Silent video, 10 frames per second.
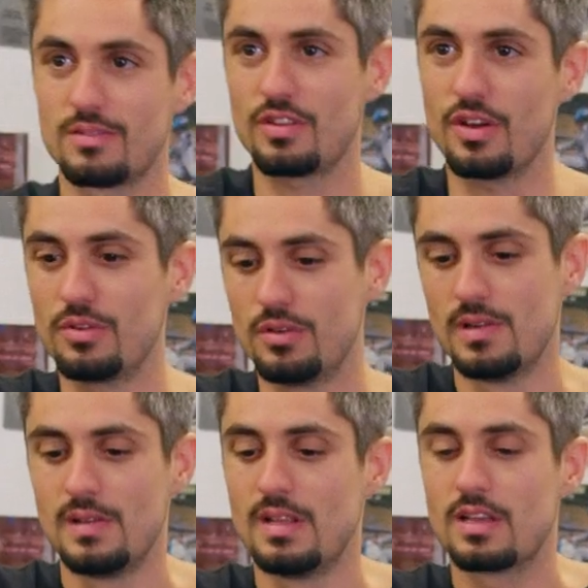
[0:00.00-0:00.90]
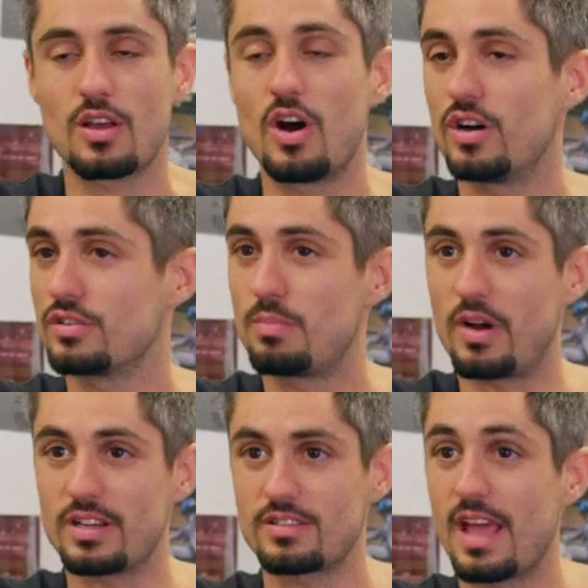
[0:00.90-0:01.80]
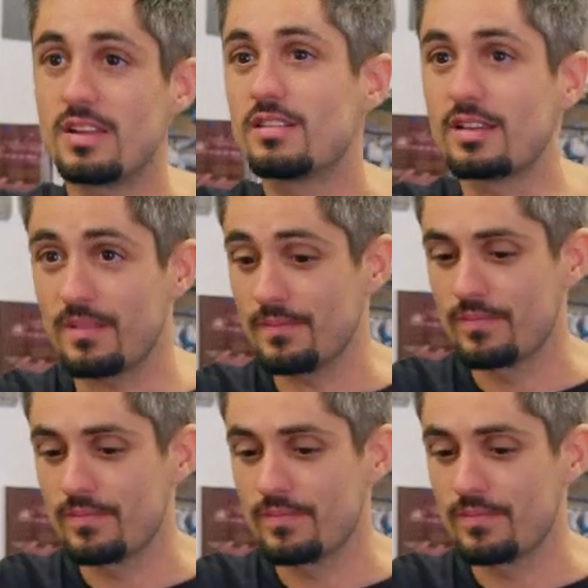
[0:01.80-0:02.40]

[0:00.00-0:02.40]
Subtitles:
So cars, bikes, anything.